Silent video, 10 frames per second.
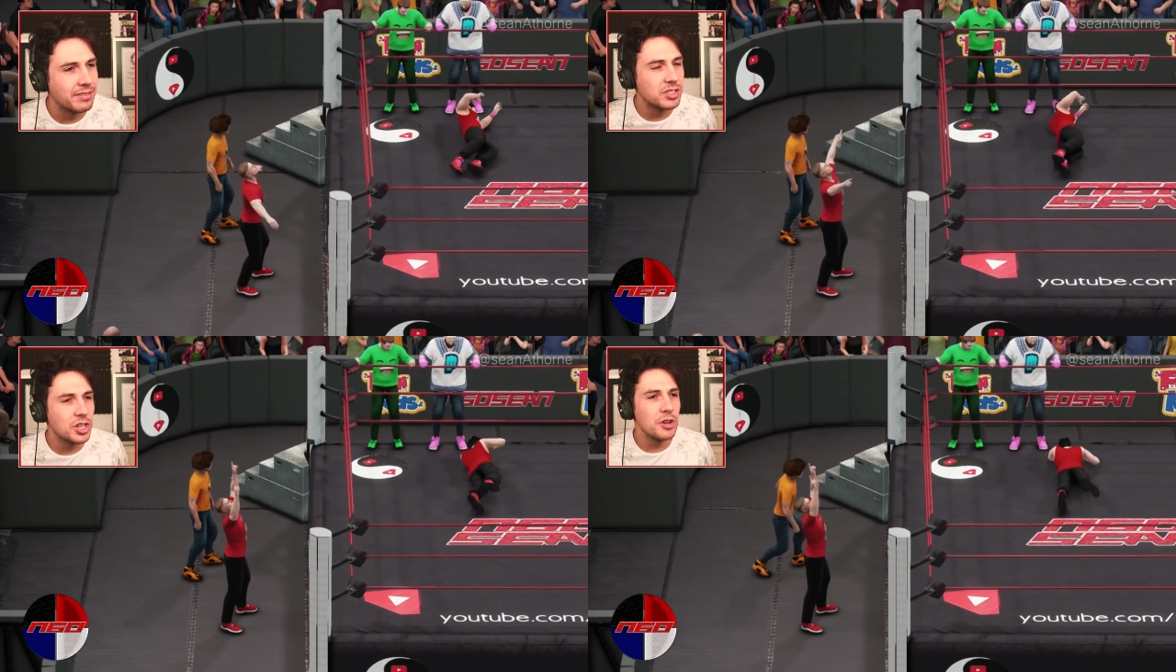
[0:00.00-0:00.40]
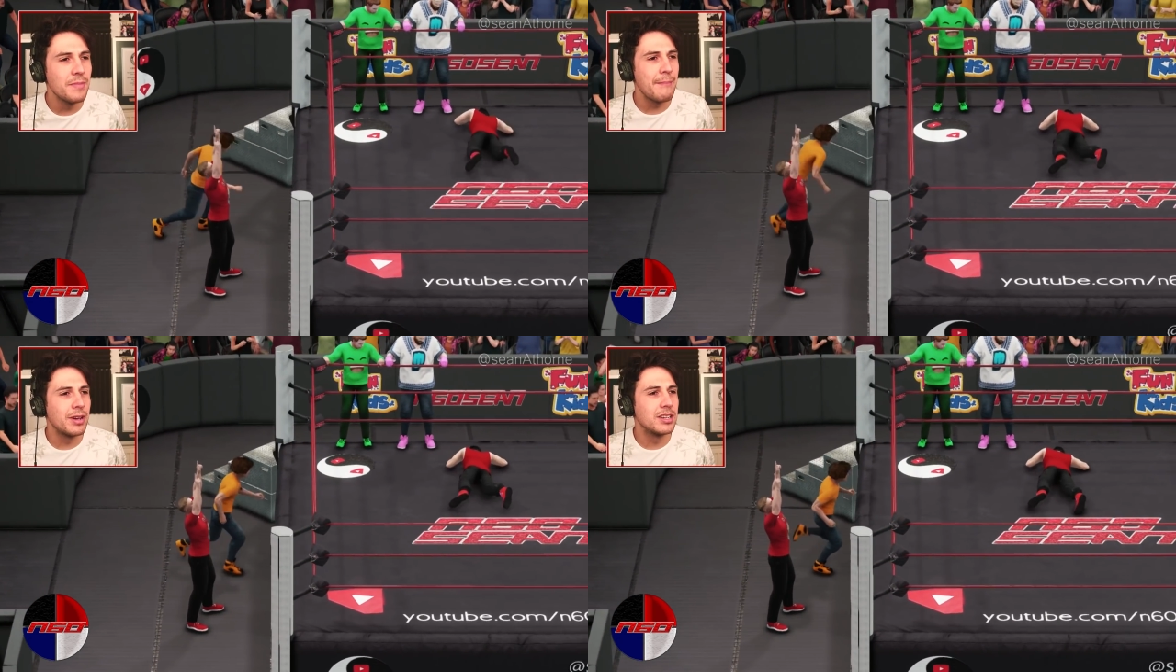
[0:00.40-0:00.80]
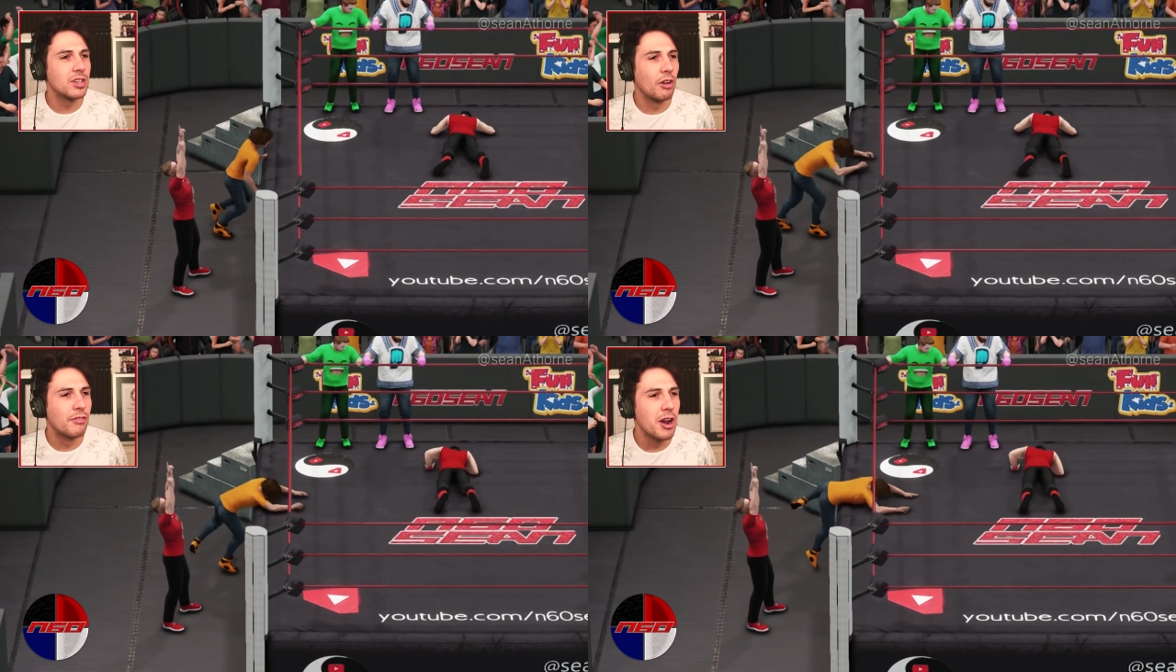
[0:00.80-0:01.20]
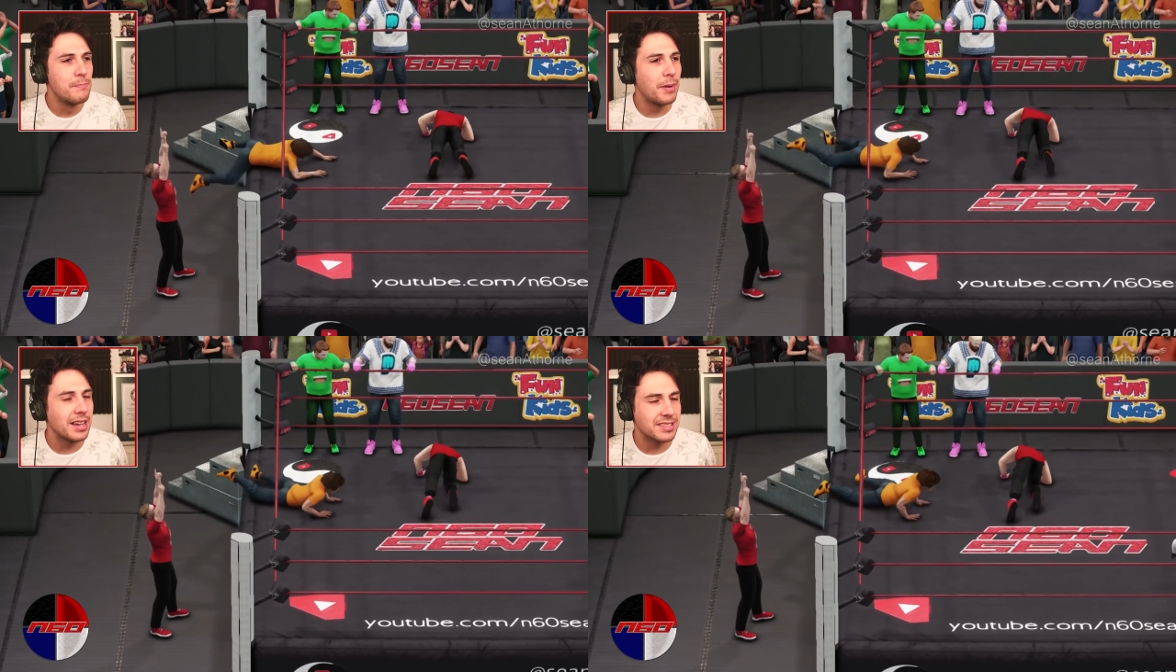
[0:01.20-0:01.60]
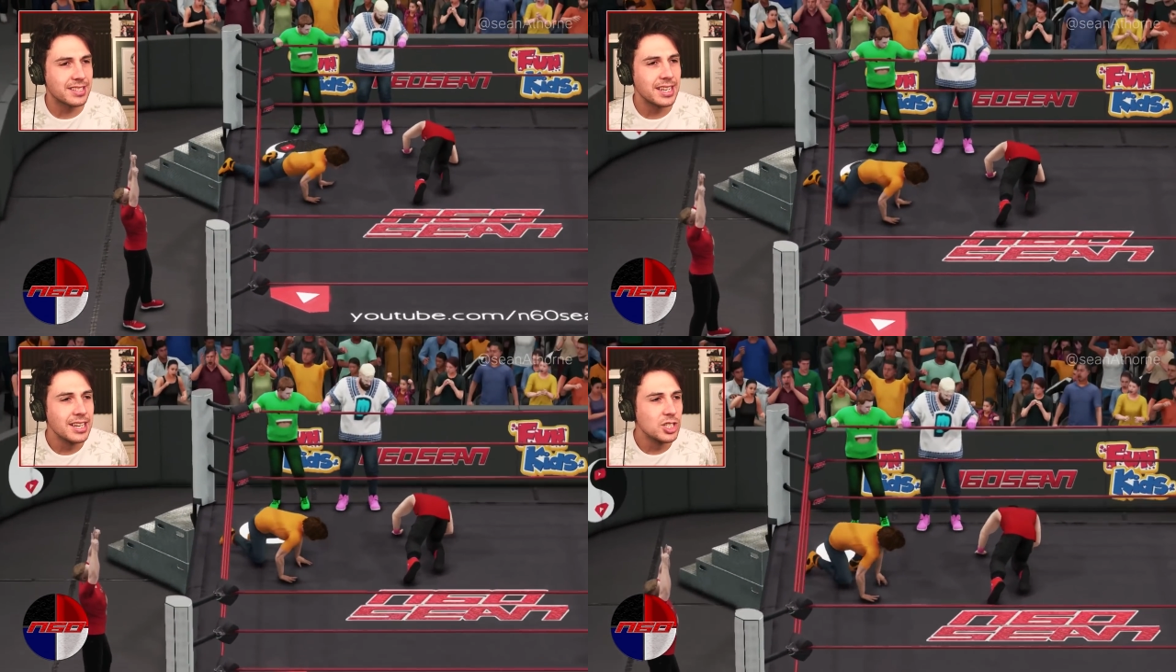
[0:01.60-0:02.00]
2 members of
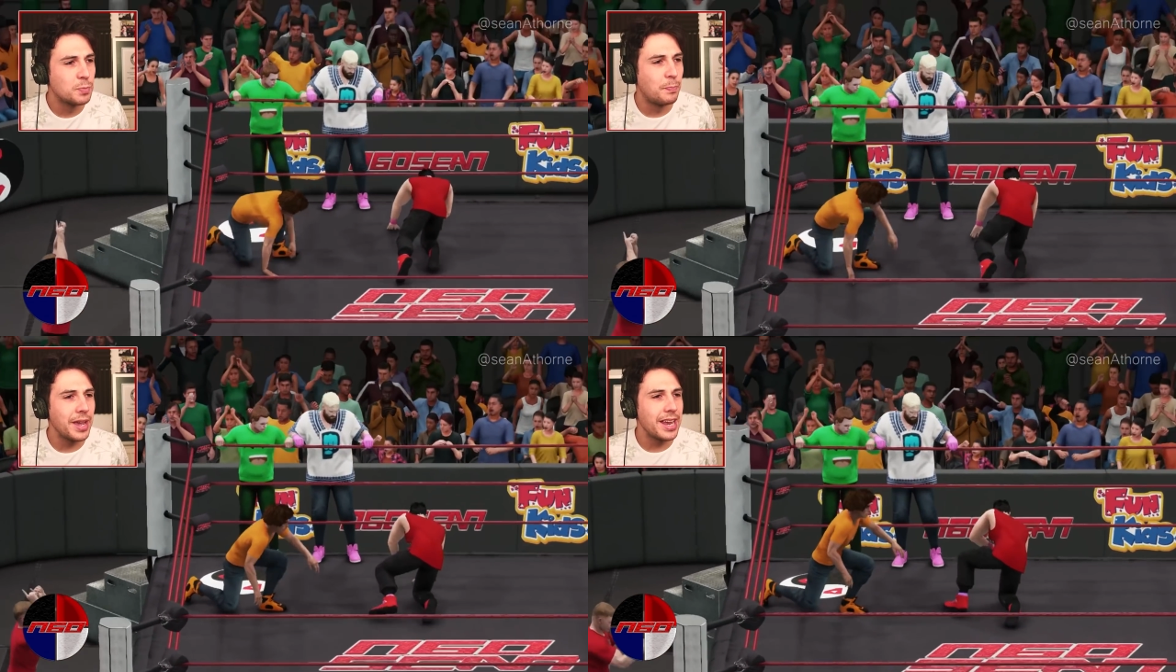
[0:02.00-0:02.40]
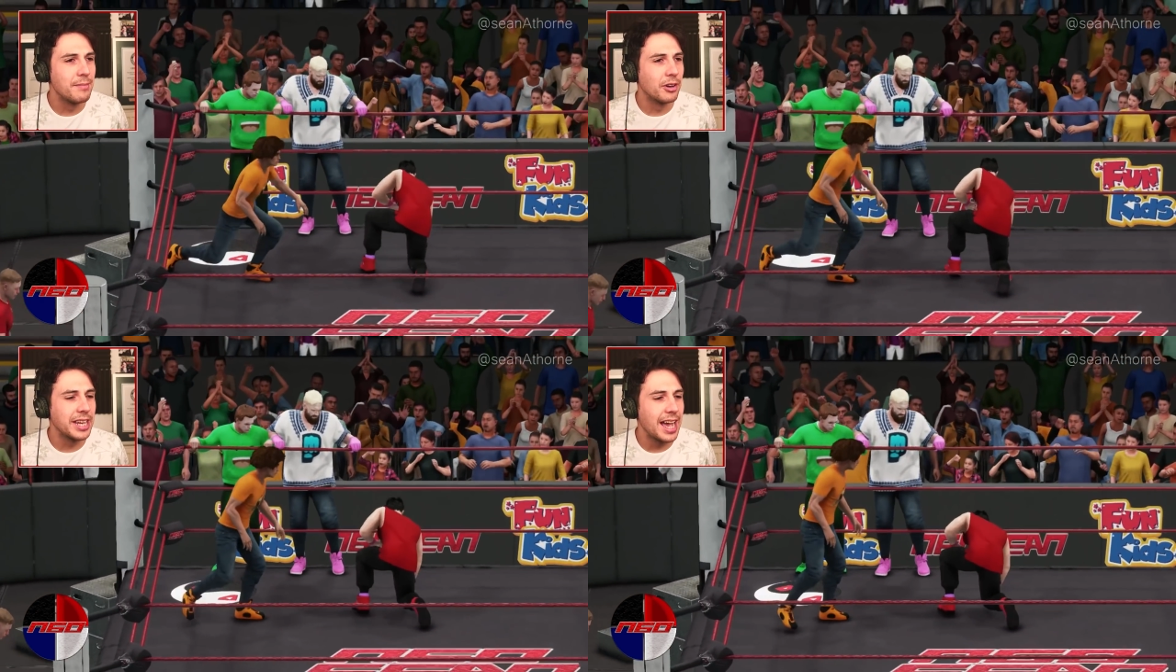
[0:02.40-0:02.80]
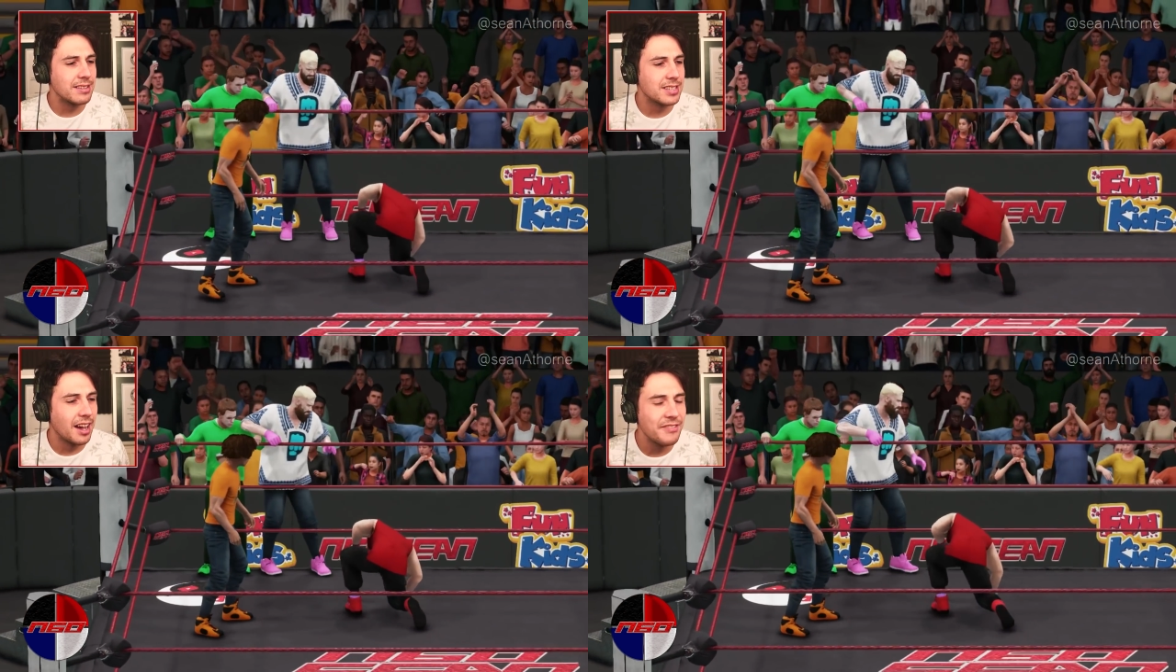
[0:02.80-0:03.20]
Robust just beating him on the outside.